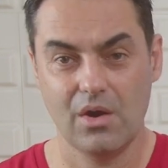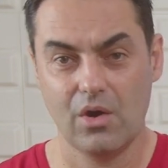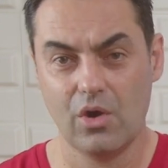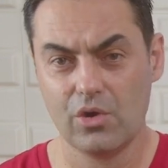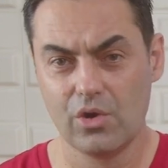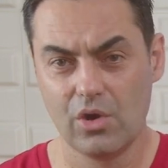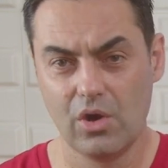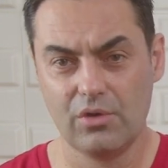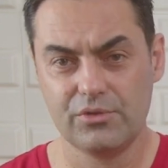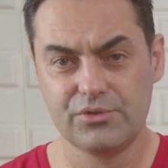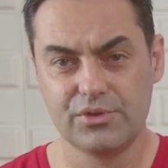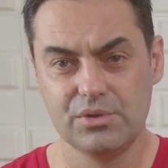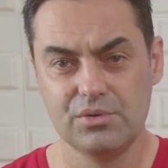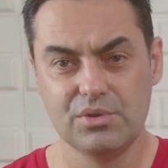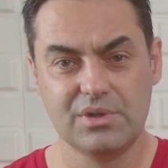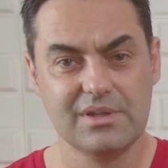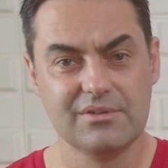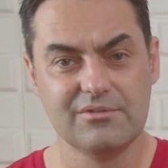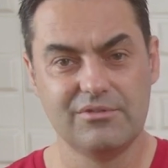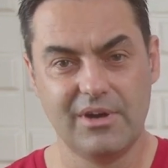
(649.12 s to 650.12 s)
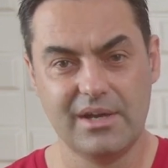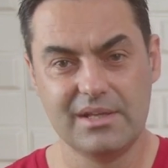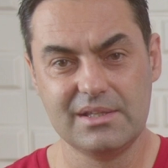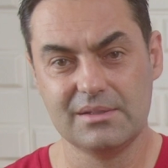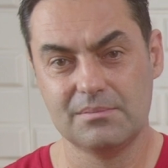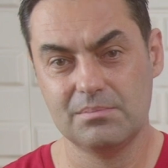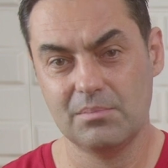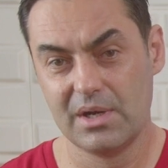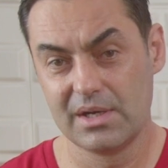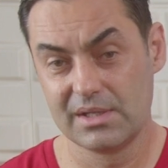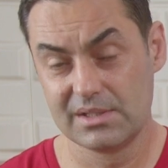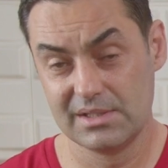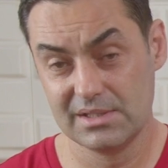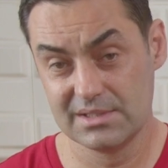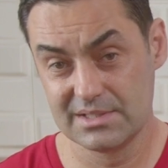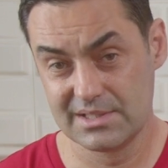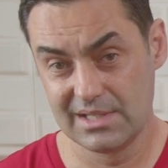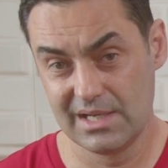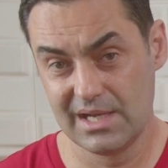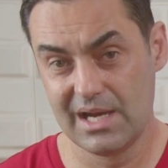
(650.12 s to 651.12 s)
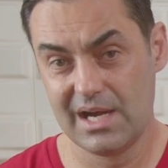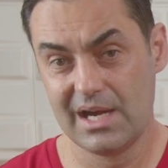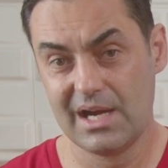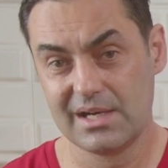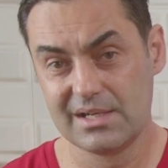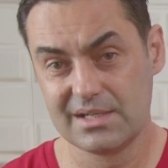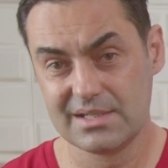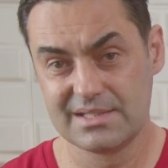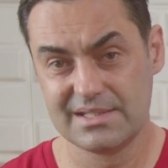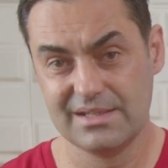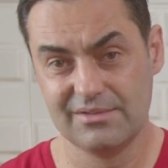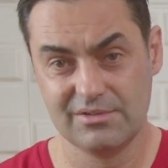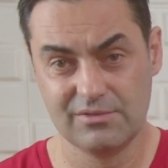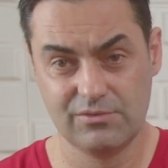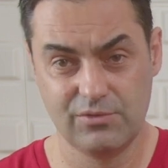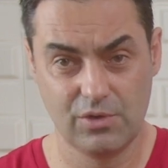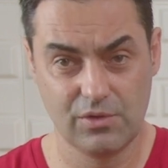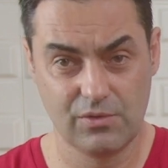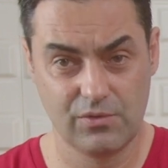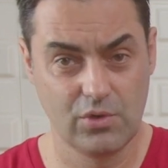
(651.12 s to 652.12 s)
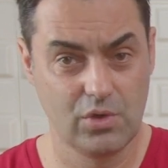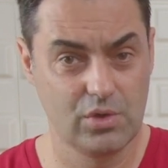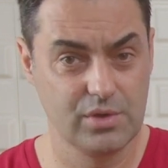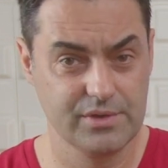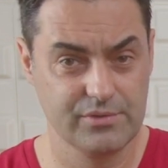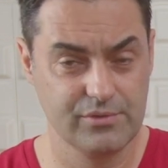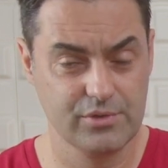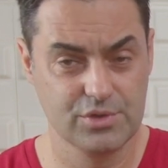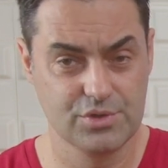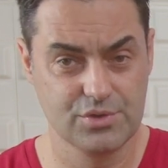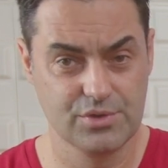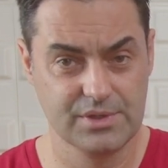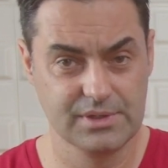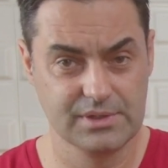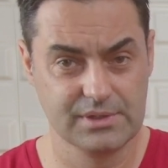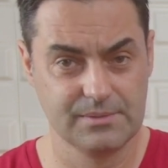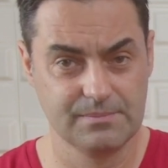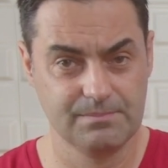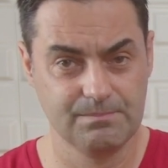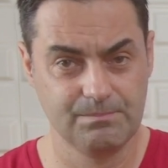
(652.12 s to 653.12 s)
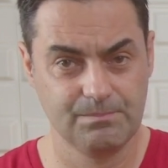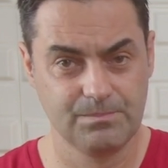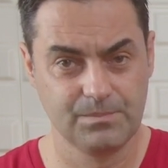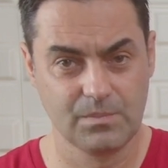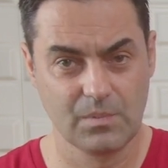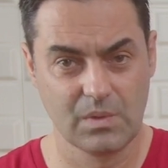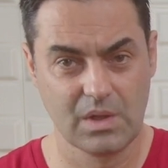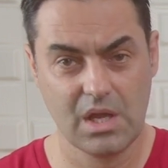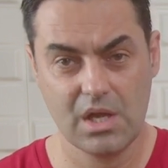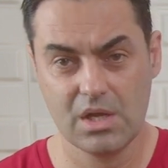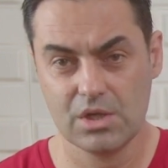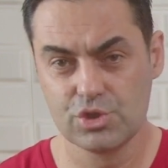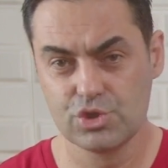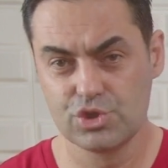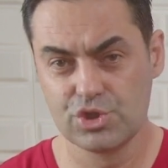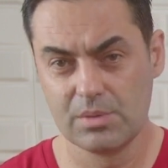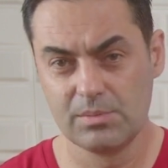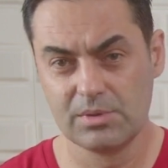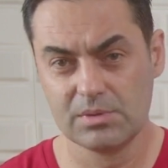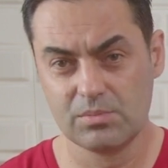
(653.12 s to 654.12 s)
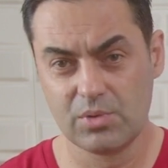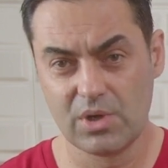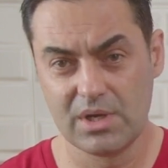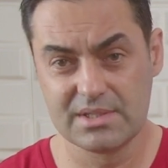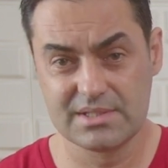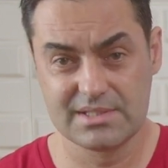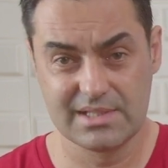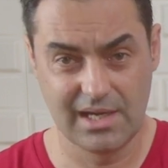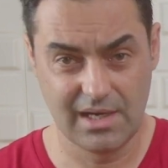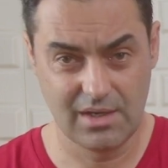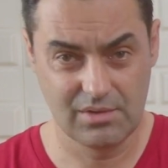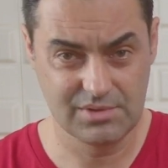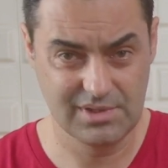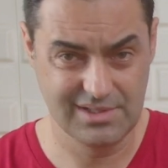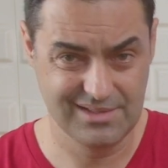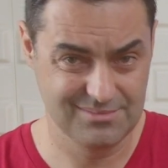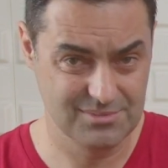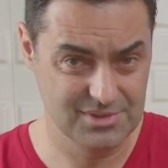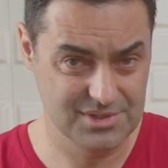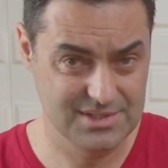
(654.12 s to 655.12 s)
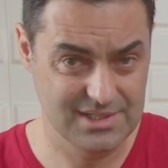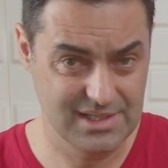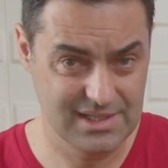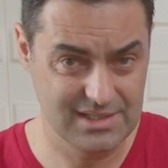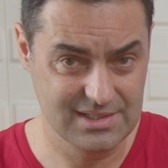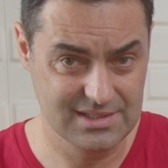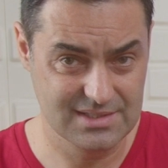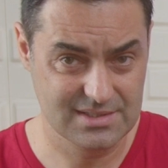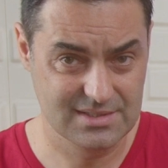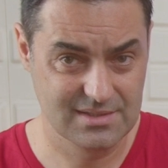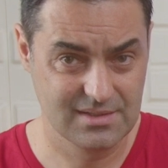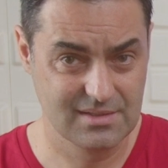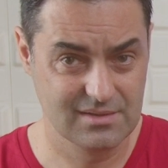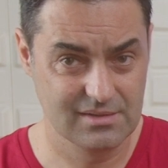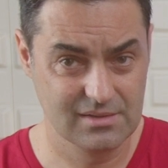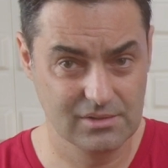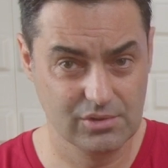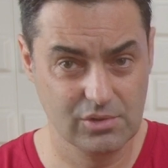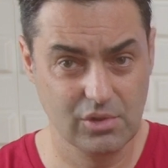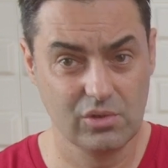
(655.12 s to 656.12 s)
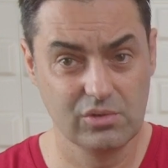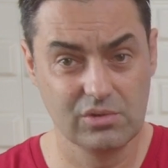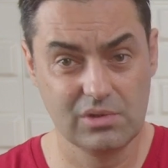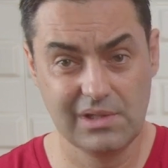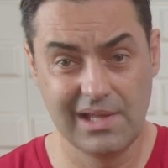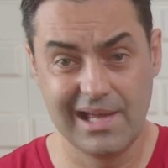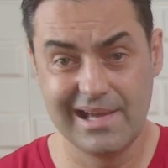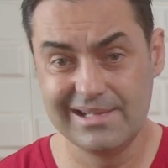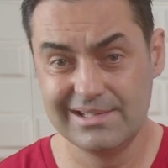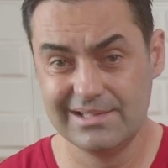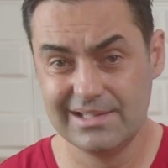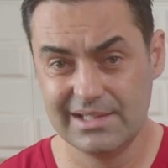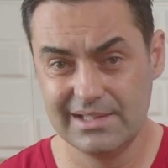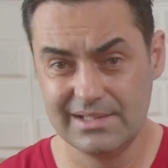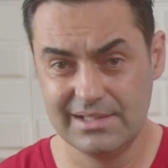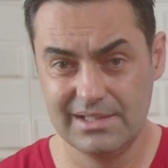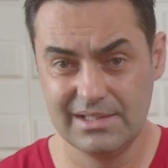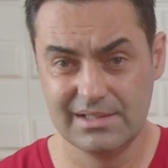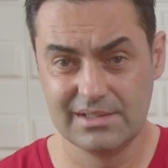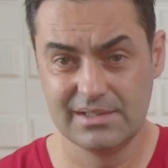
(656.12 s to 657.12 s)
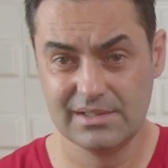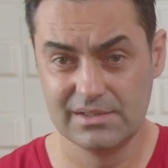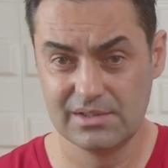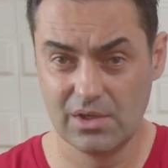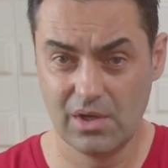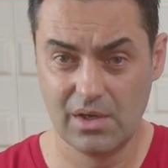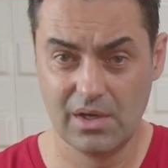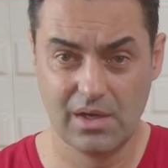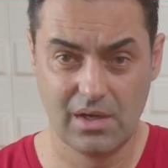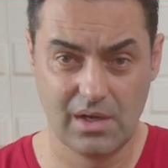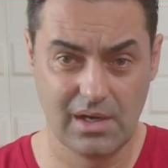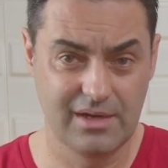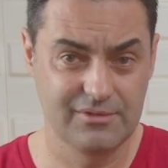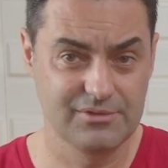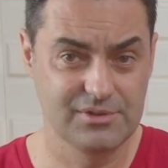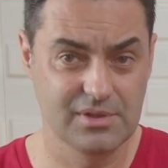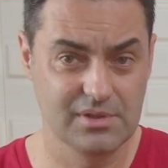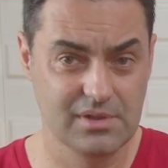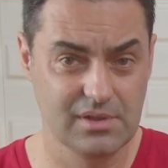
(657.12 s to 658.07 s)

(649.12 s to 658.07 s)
Or often you can find it marked as R744 refrigerant. German brands Audi and Mercedes don't like the idea that after